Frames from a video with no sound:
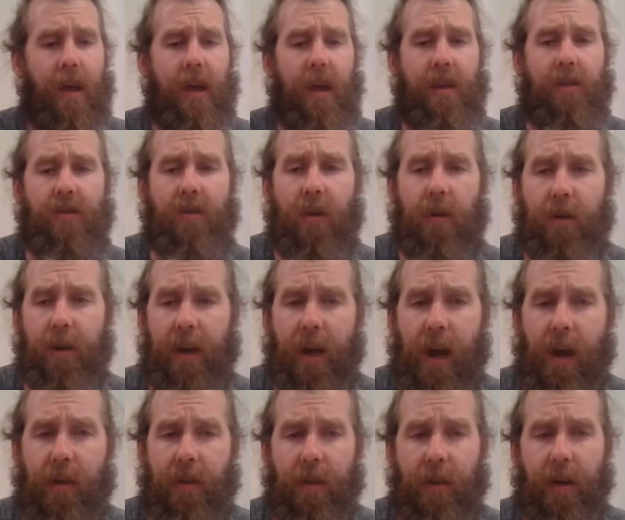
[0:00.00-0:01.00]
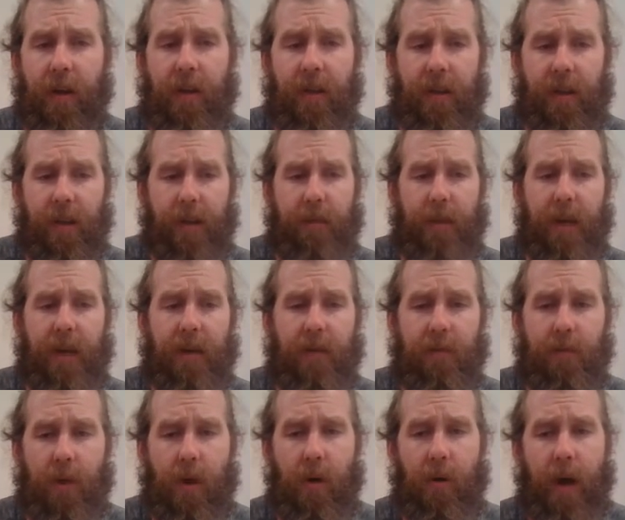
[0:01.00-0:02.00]
it's already on the limit.
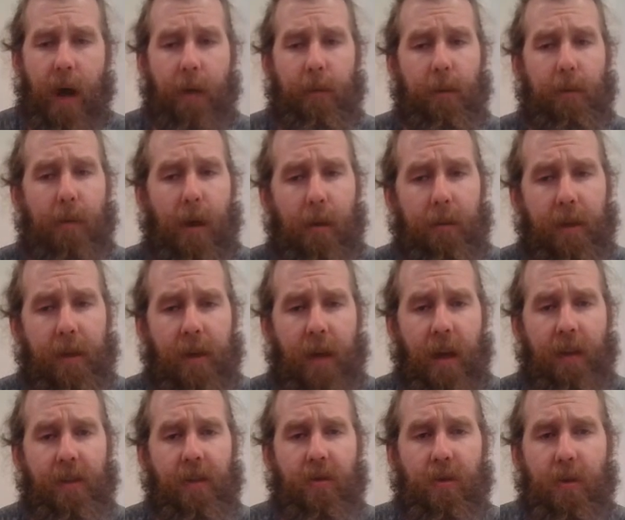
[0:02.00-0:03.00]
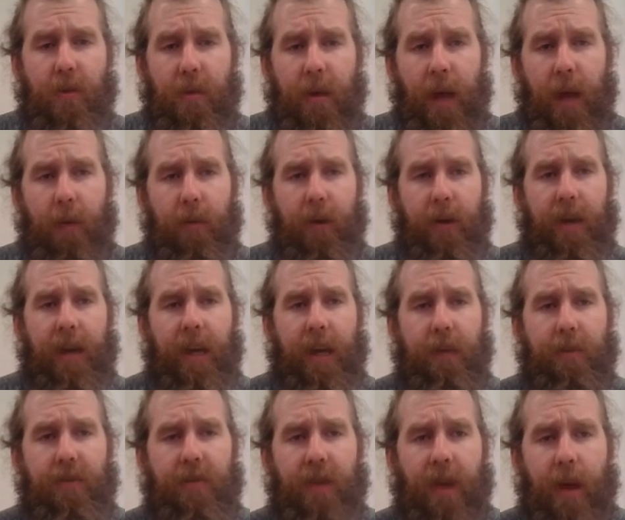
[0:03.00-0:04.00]
Konami probably thought this would be able to
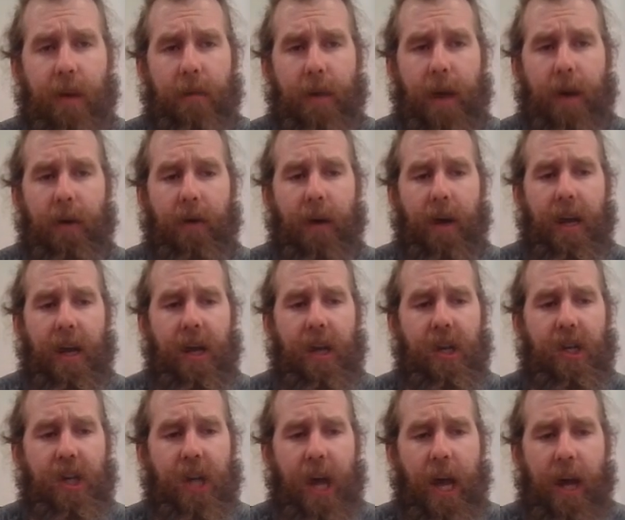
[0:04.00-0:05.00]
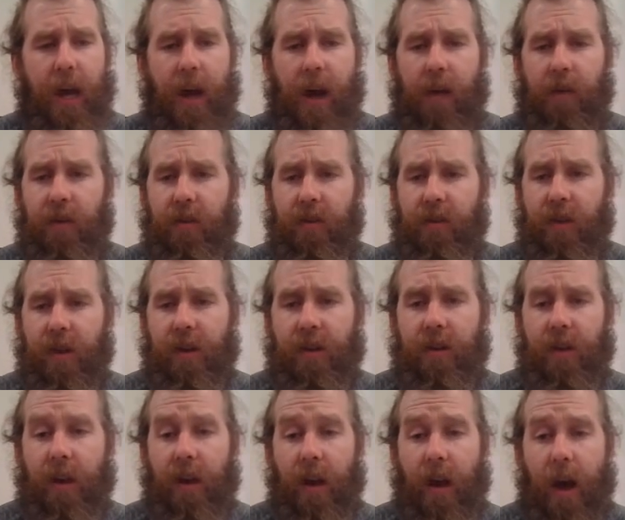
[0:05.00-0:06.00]
keep Soundman Great in check. Obviously, it
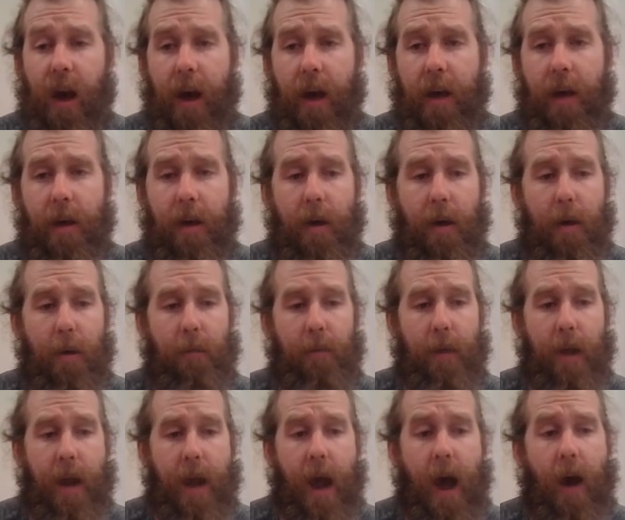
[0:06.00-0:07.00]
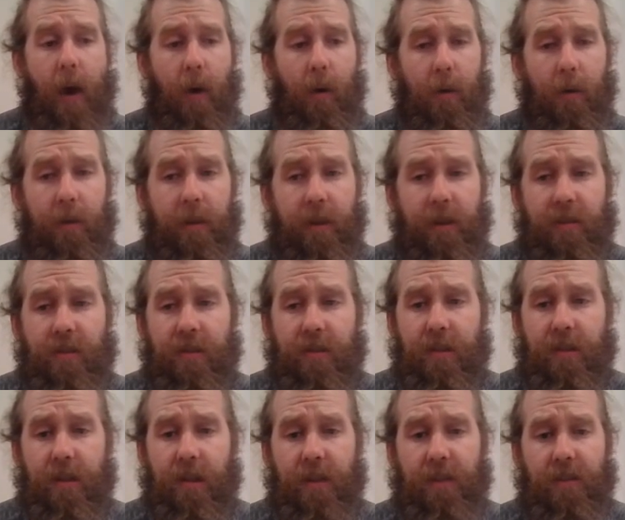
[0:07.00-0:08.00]
did not. But now this
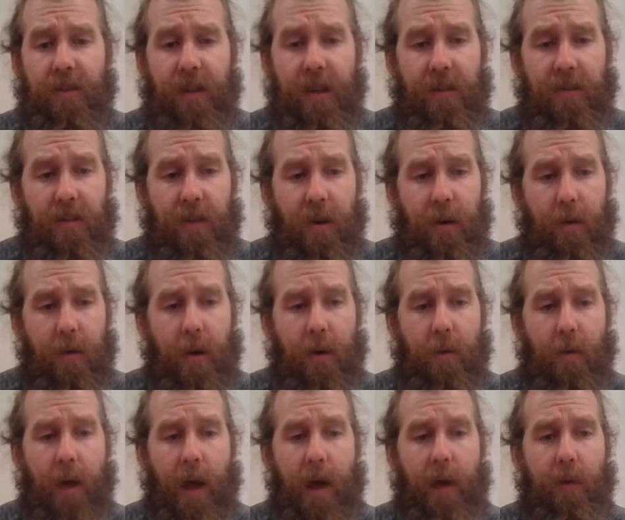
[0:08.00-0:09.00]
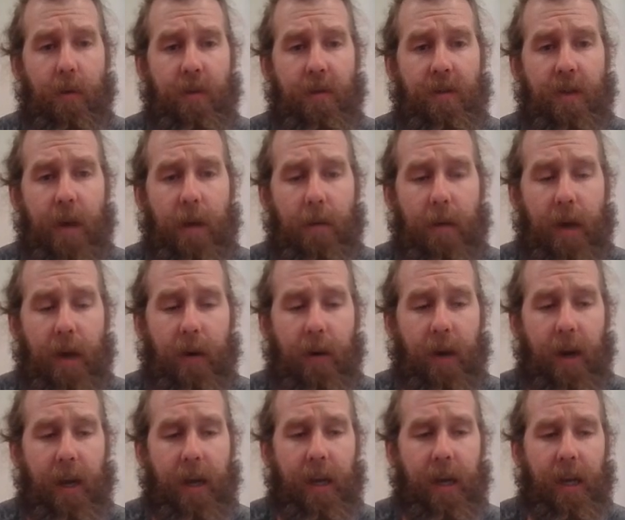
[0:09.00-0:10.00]
this deck's gonna run wild with Soundman
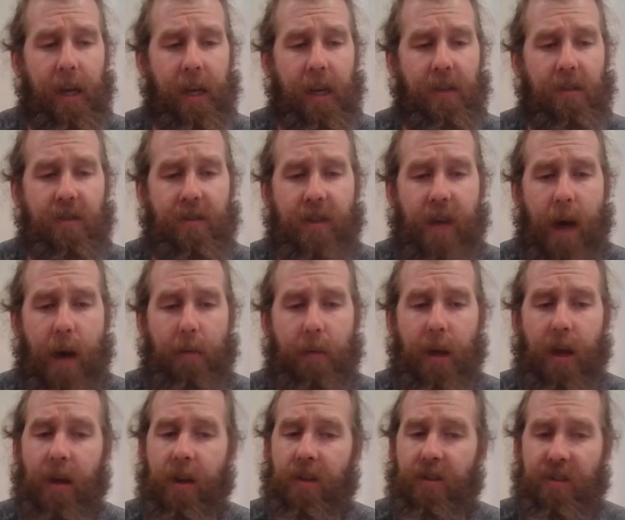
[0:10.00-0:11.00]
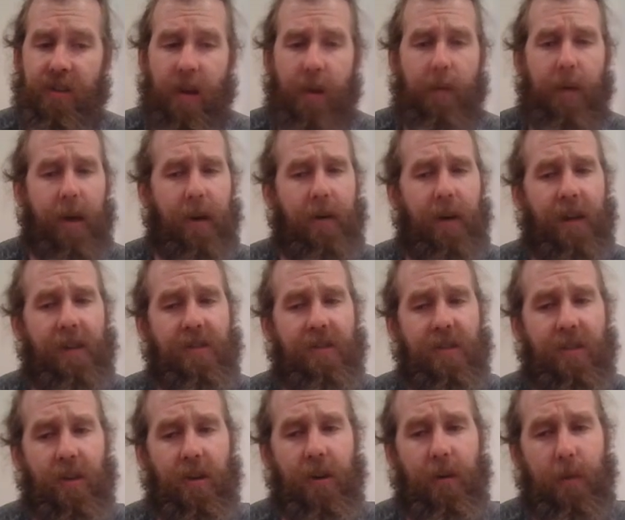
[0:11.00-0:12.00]
Great getting stopped. Soundman Great's
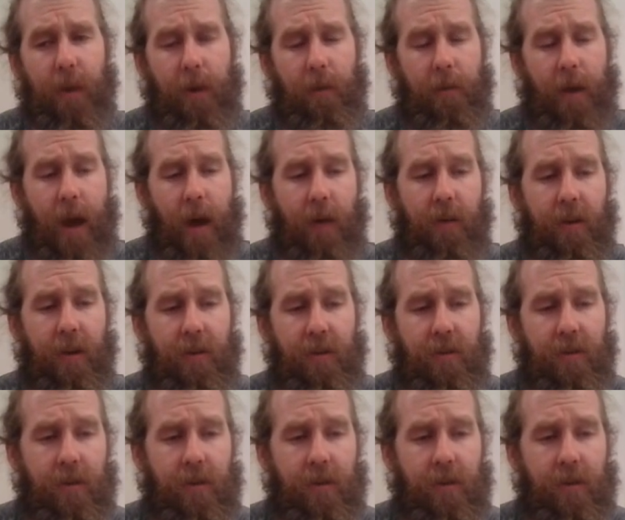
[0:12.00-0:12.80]
still gonna be around, as